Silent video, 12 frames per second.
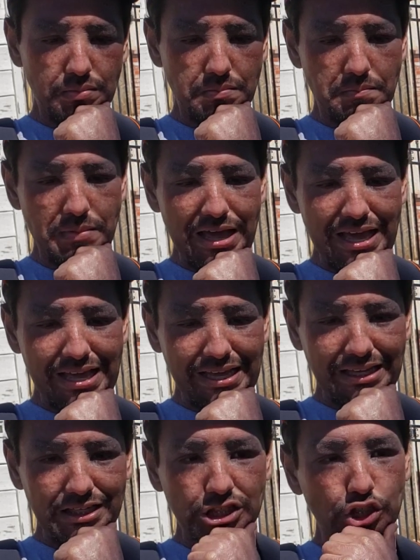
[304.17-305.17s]

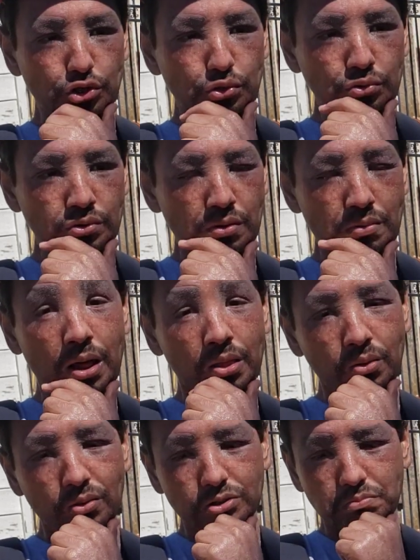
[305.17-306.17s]
May, June,
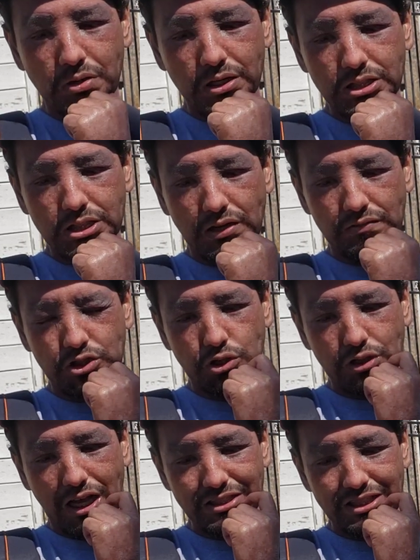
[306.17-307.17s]
around those months of
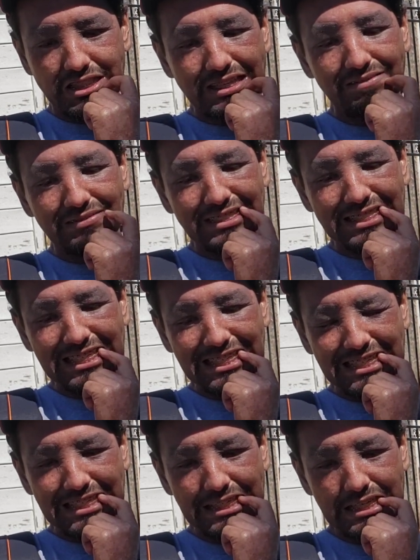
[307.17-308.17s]

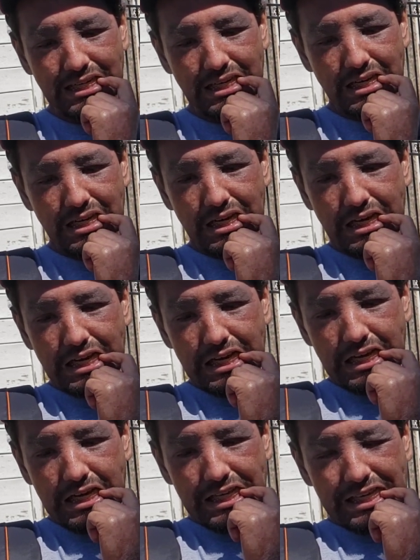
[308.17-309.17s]
2017,
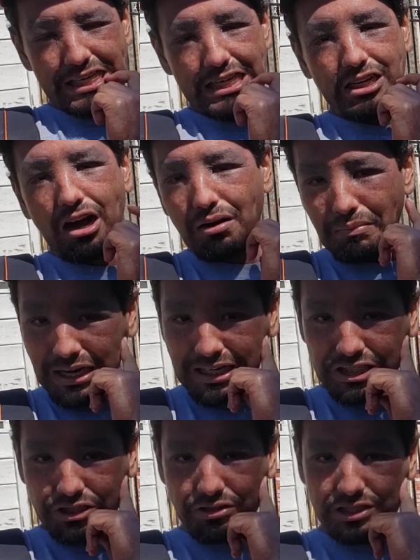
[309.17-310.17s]
he called my
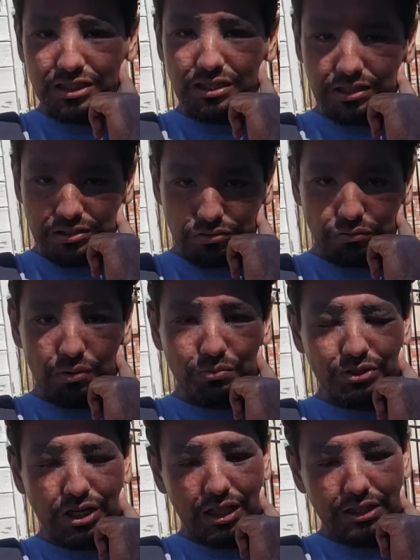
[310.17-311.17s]
insurance, the new
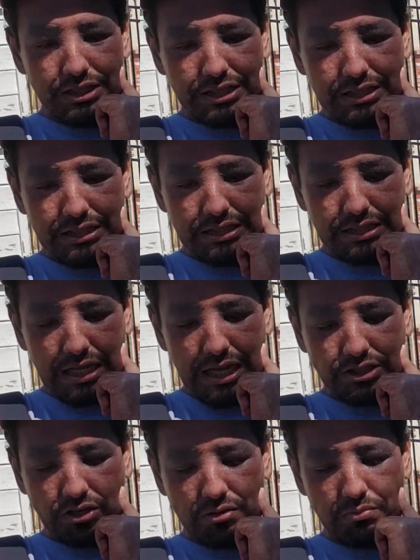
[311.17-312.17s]
rheumatologist,
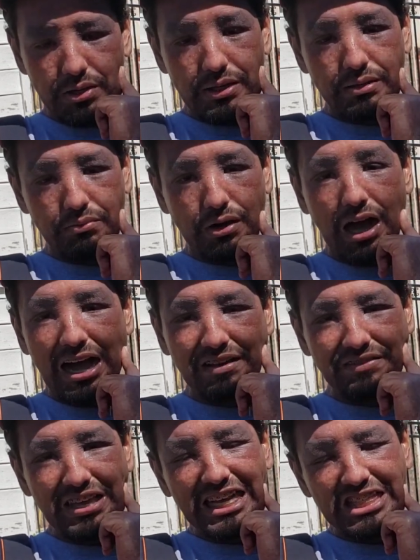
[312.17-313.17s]
and started me with
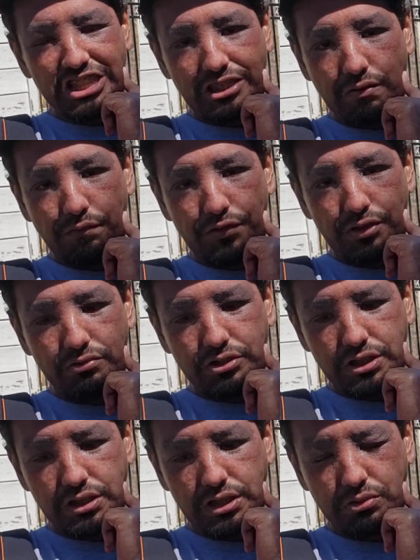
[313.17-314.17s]
IVIG
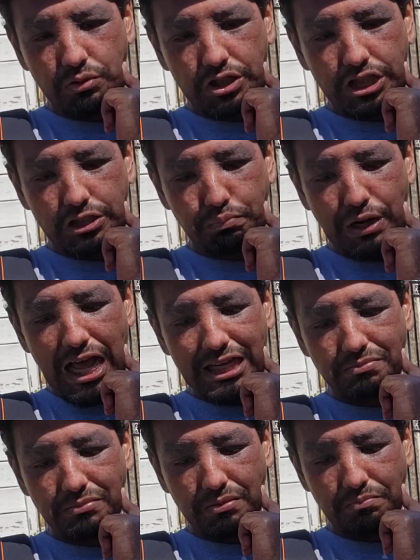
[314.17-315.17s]
infusions, which is
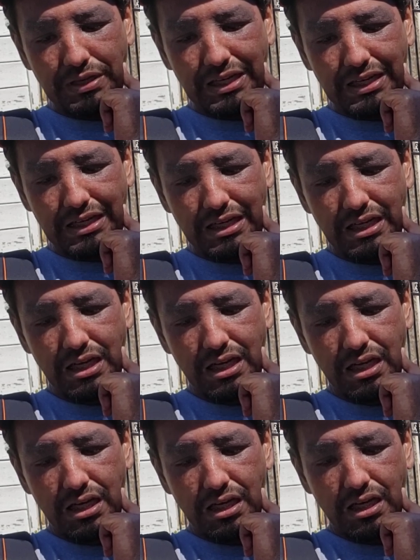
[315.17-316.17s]
plasma being
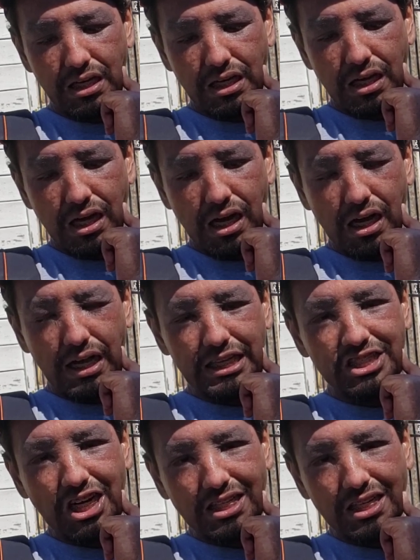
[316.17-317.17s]

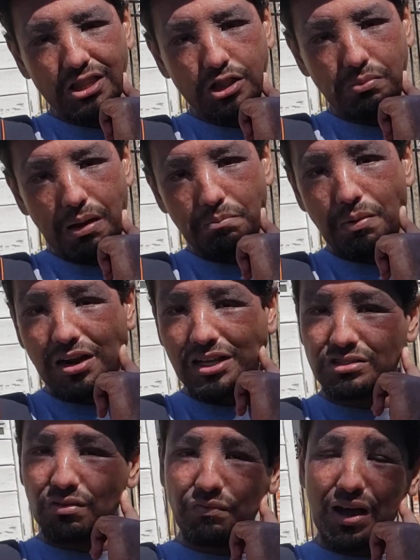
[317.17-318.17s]
injected into my body
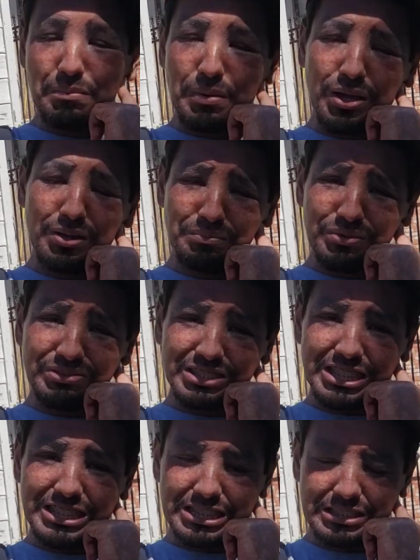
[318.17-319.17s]
to fight my immune
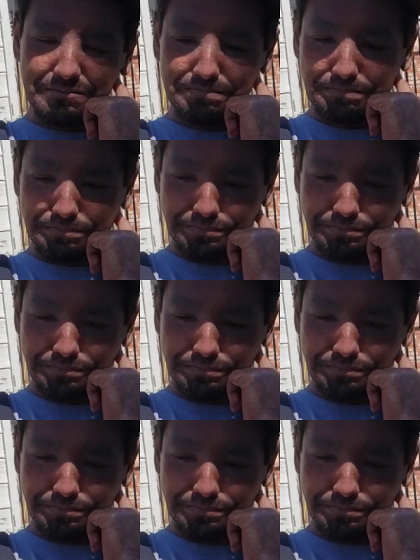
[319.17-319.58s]
system.